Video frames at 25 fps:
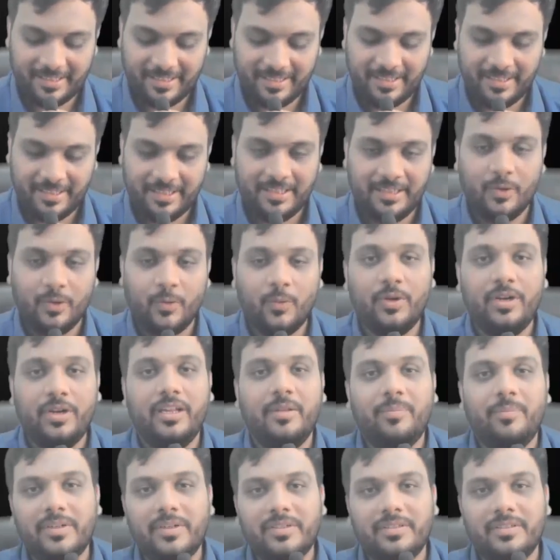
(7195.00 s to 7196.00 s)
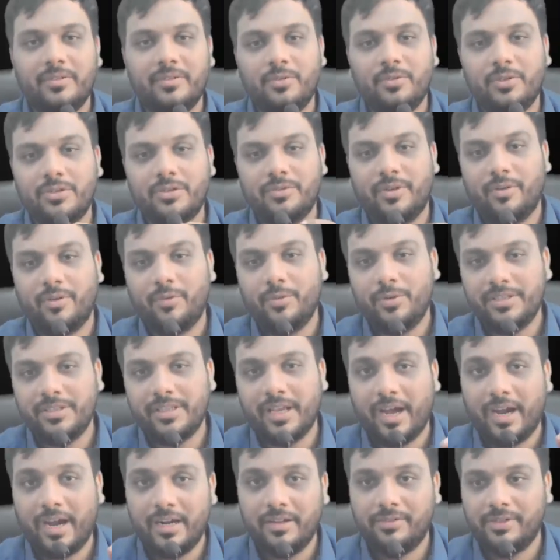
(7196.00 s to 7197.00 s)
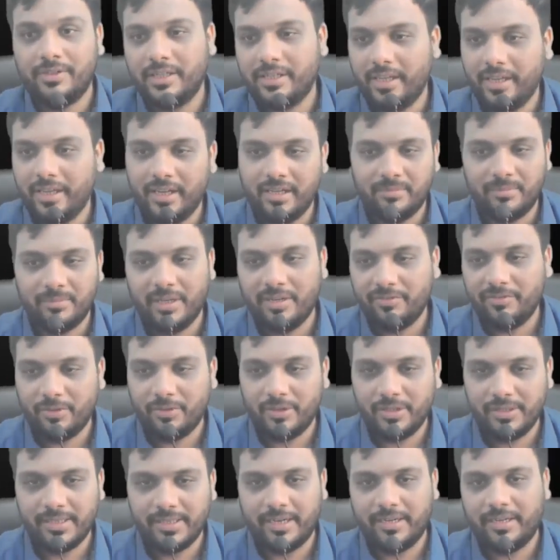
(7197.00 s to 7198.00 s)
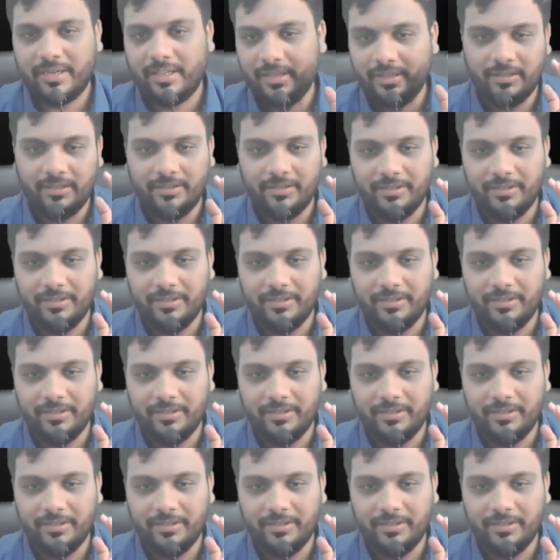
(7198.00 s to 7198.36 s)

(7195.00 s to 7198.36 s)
The only person who is hardworking in Big Four is article.